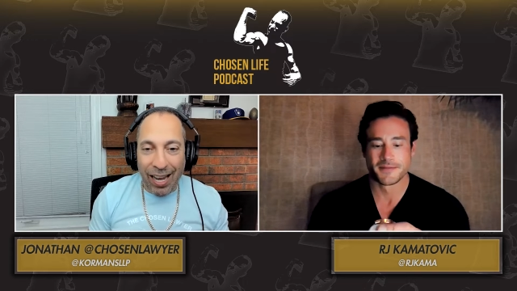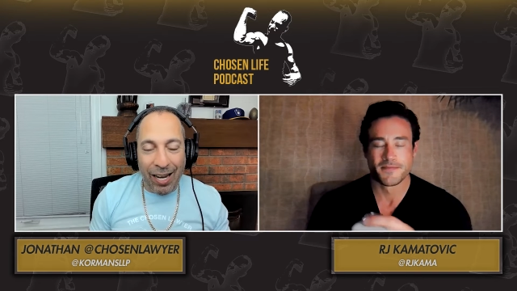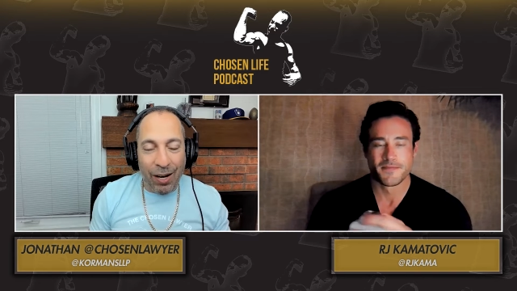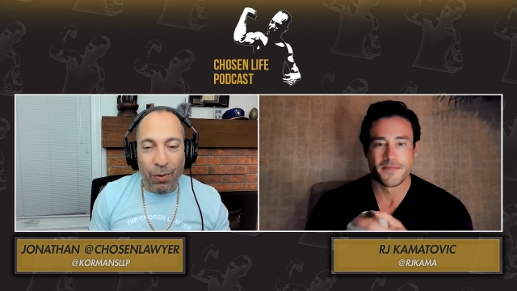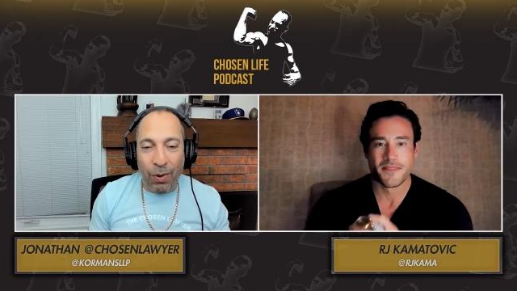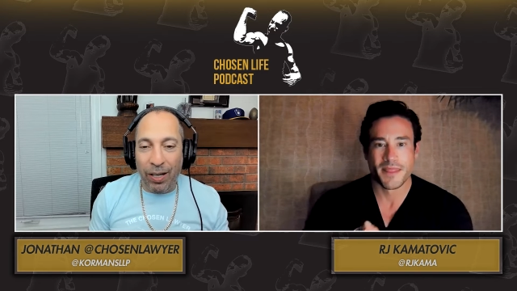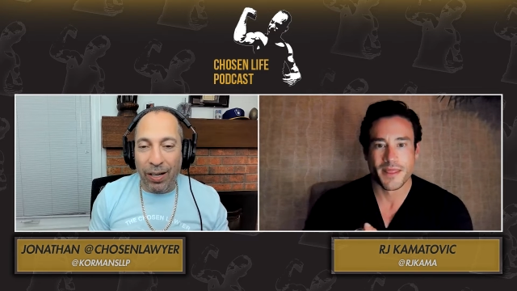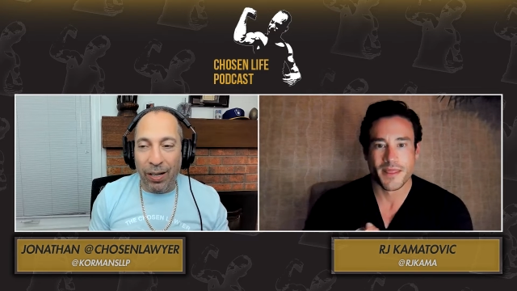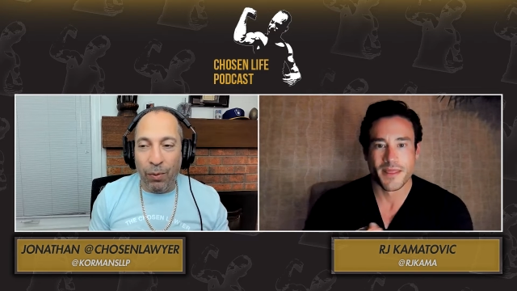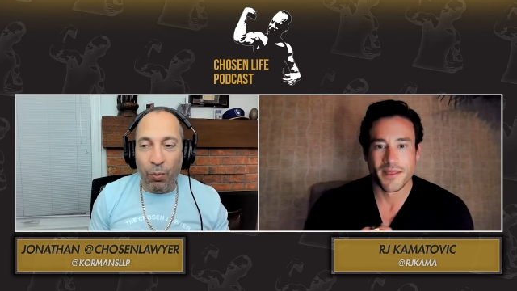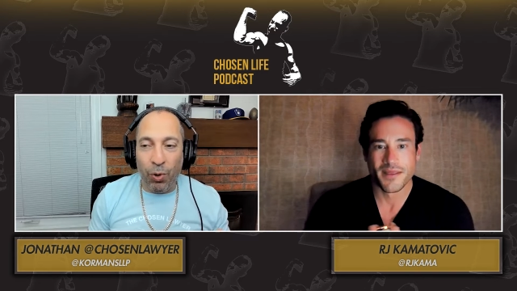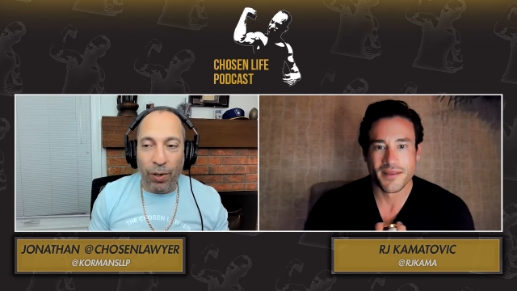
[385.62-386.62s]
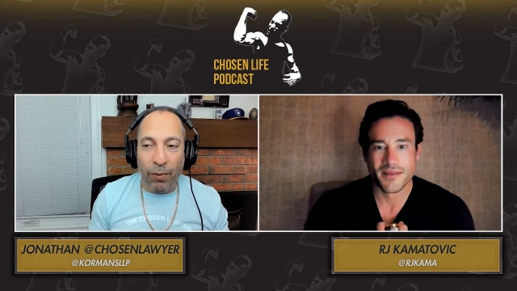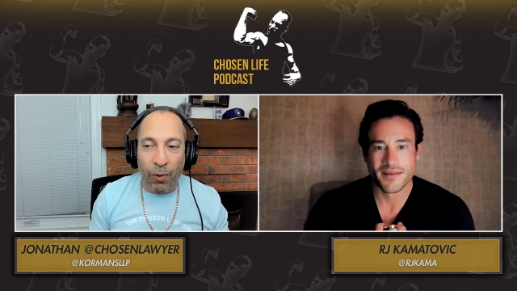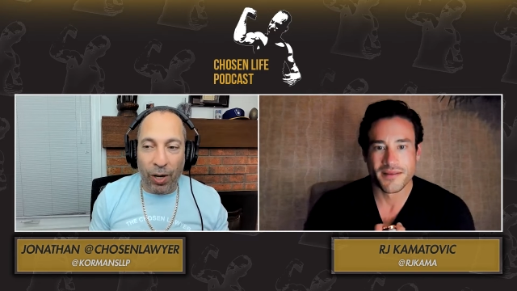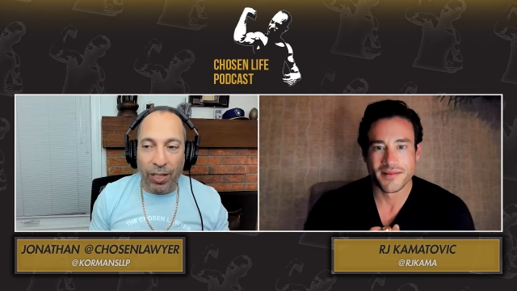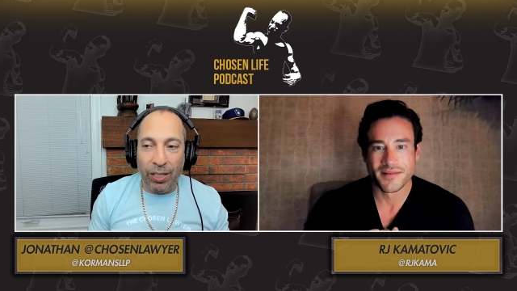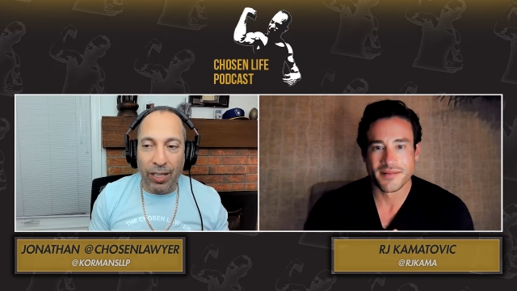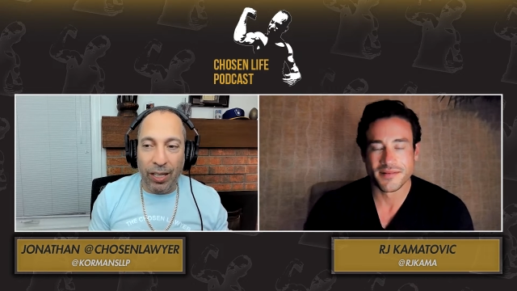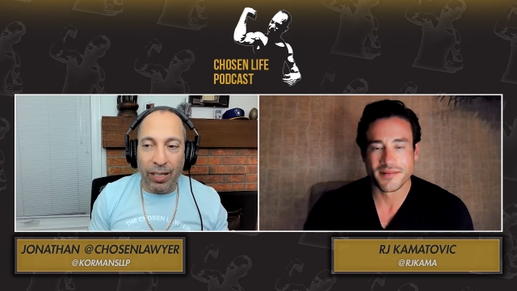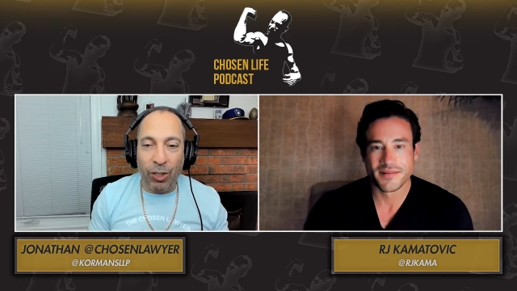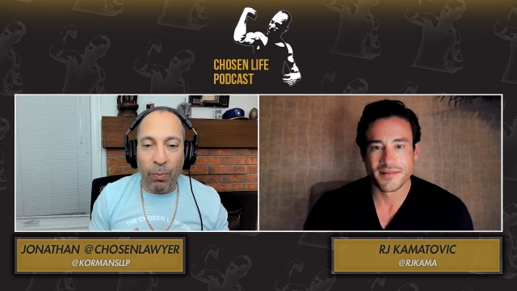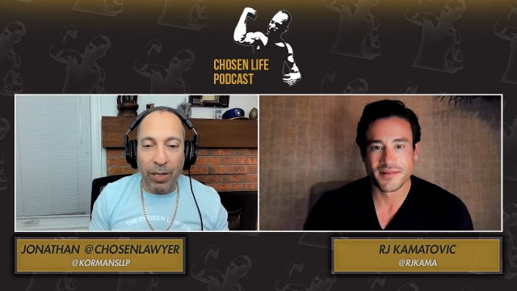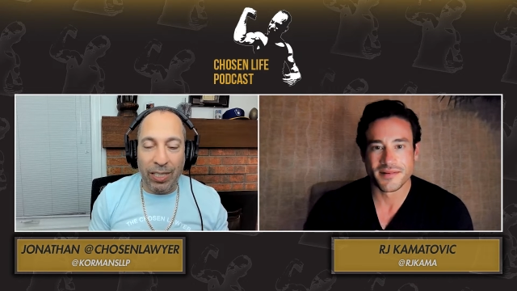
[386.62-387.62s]
Speaker 1: in a, in a, in a world of watches that
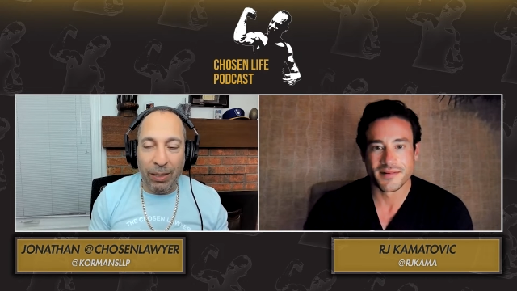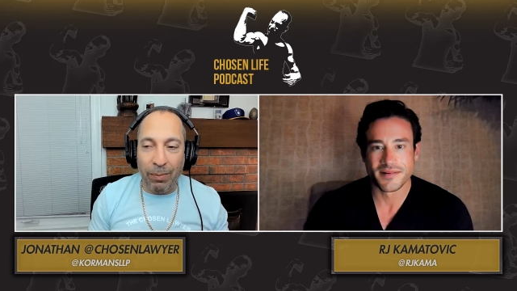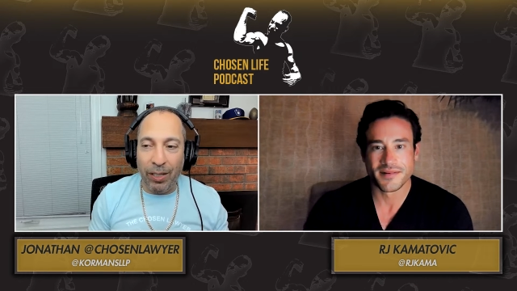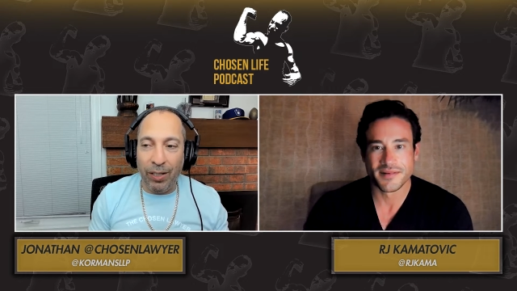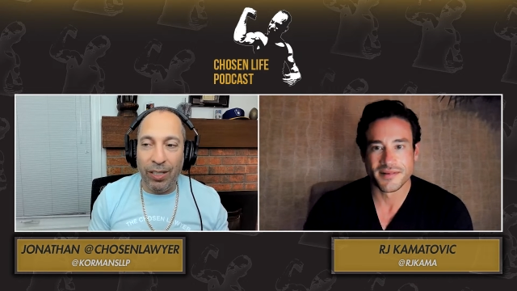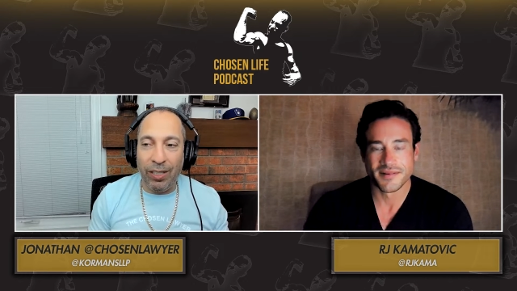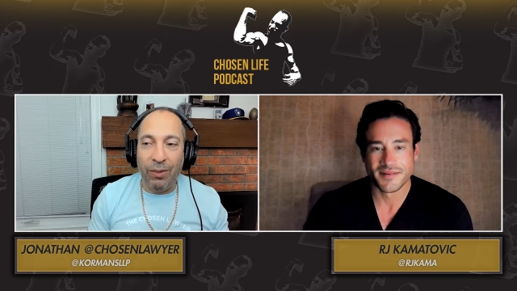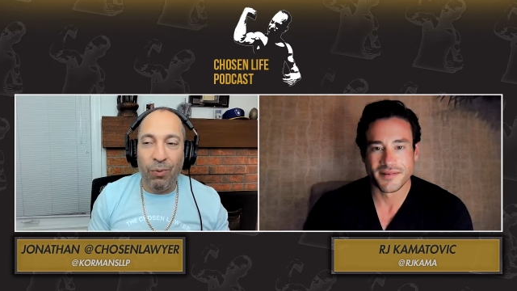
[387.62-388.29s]
so many similarities.